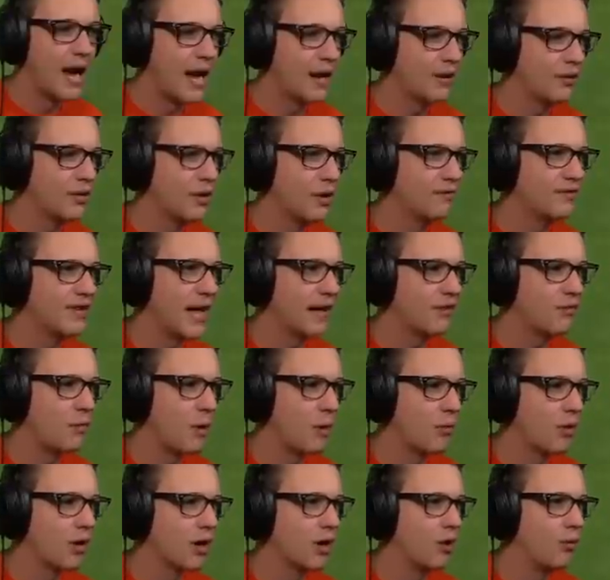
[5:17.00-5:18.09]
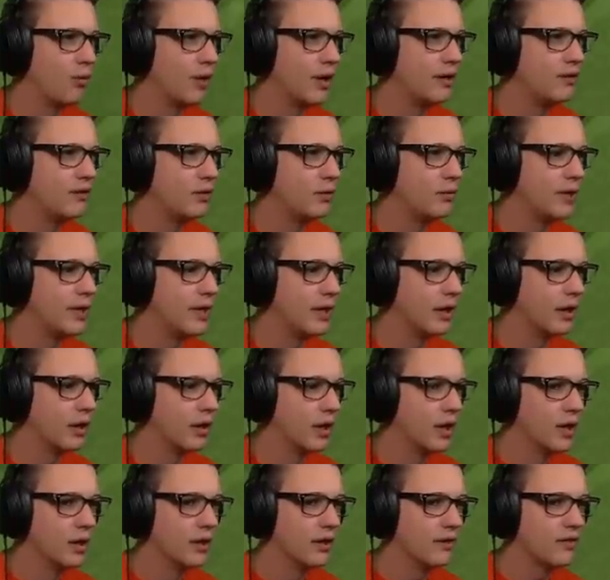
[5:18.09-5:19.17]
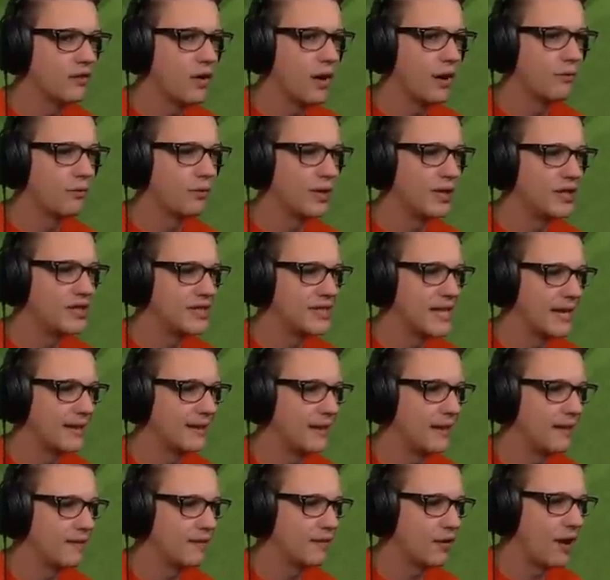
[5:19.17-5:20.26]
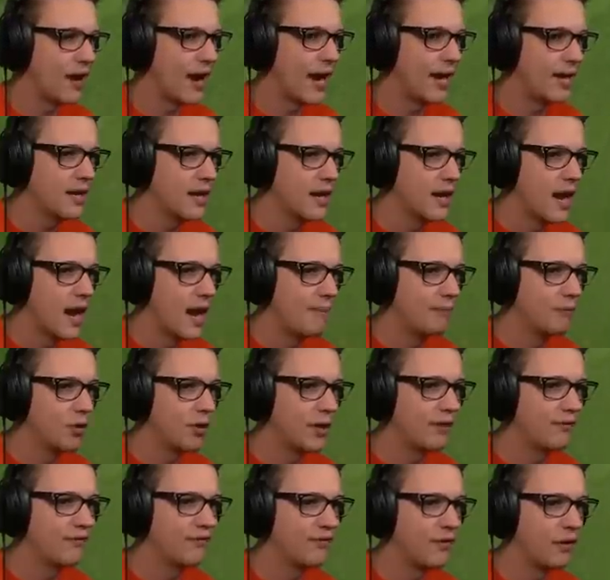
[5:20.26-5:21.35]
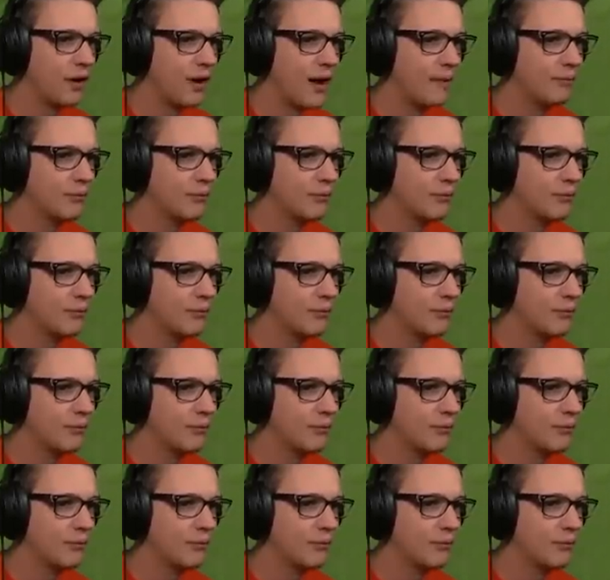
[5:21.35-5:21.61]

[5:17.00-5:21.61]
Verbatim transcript: don't know if that's what we're going to want to do here. Let's go ahead and reset this, all right? I'm looking for